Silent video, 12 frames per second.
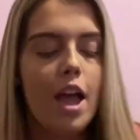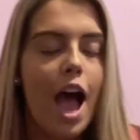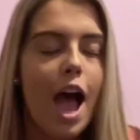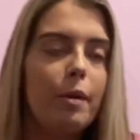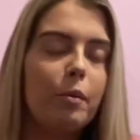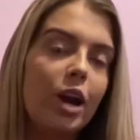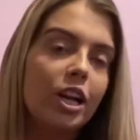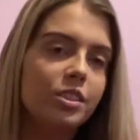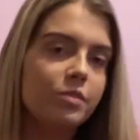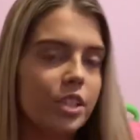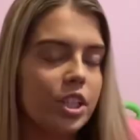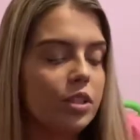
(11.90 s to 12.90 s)
I've been
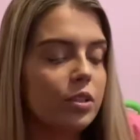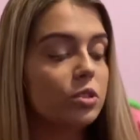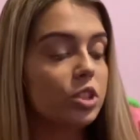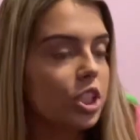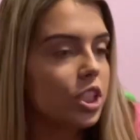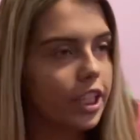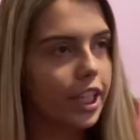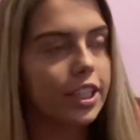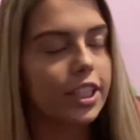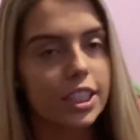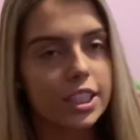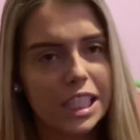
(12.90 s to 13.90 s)
watching videos just like
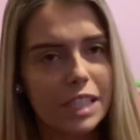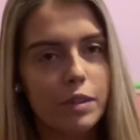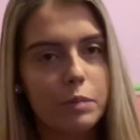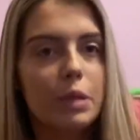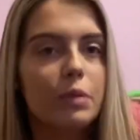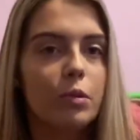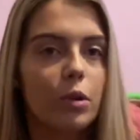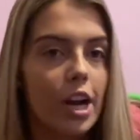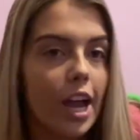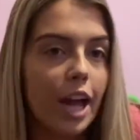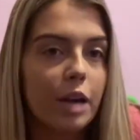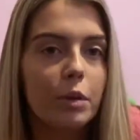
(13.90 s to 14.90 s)
this even before
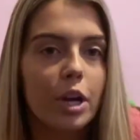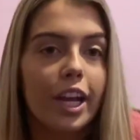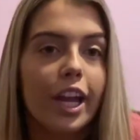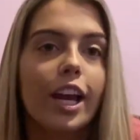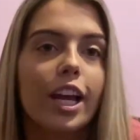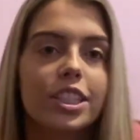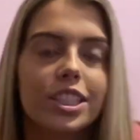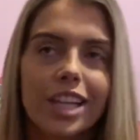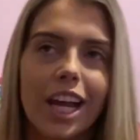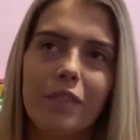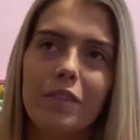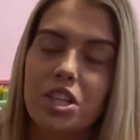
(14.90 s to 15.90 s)
I had Mariana, just
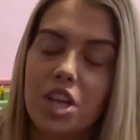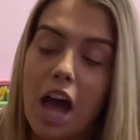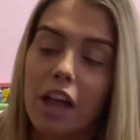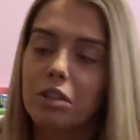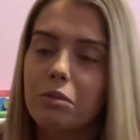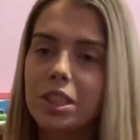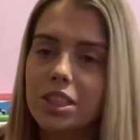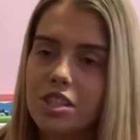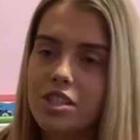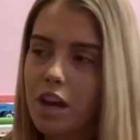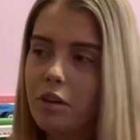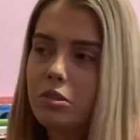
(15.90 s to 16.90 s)
not even toddler ones in
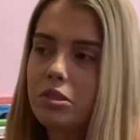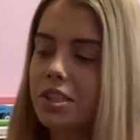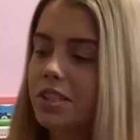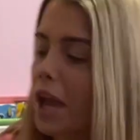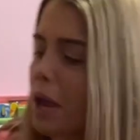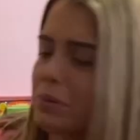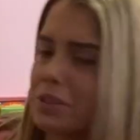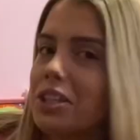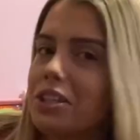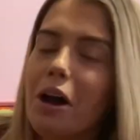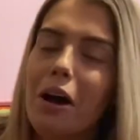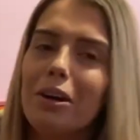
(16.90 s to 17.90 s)
general, just
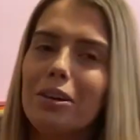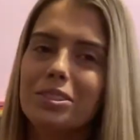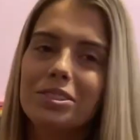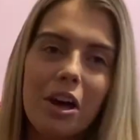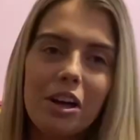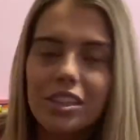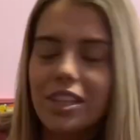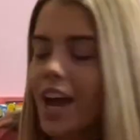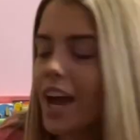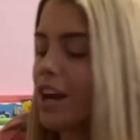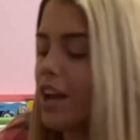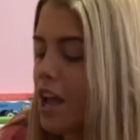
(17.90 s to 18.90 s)
Amazon hauls, all
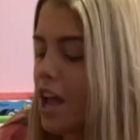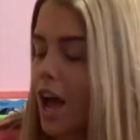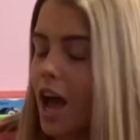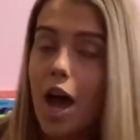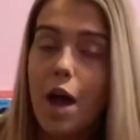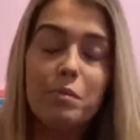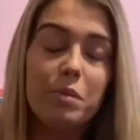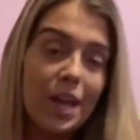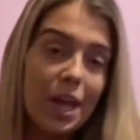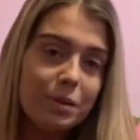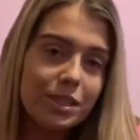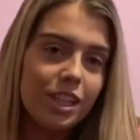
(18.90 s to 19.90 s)
that. But
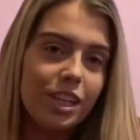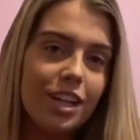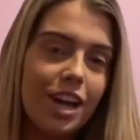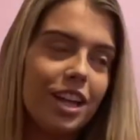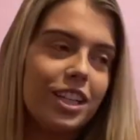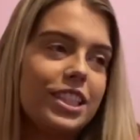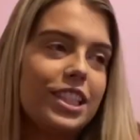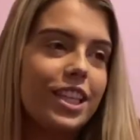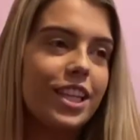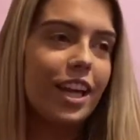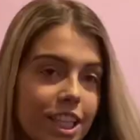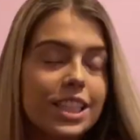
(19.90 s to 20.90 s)
Amazon,
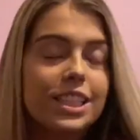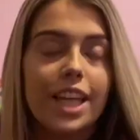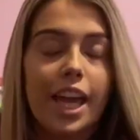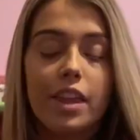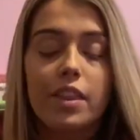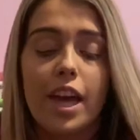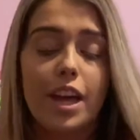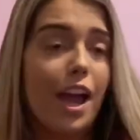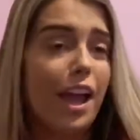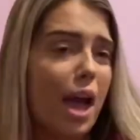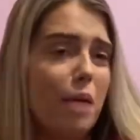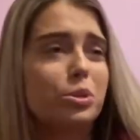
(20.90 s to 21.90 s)
honestly, I can say that
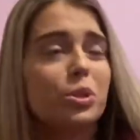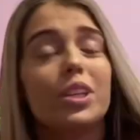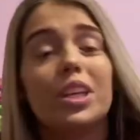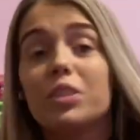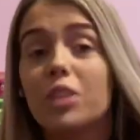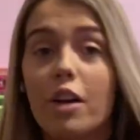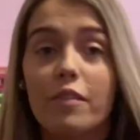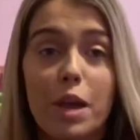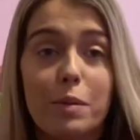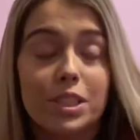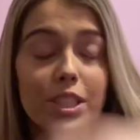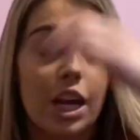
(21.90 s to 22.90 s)
I absolutely love
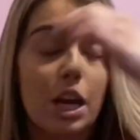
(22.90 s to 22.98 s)
Amazon.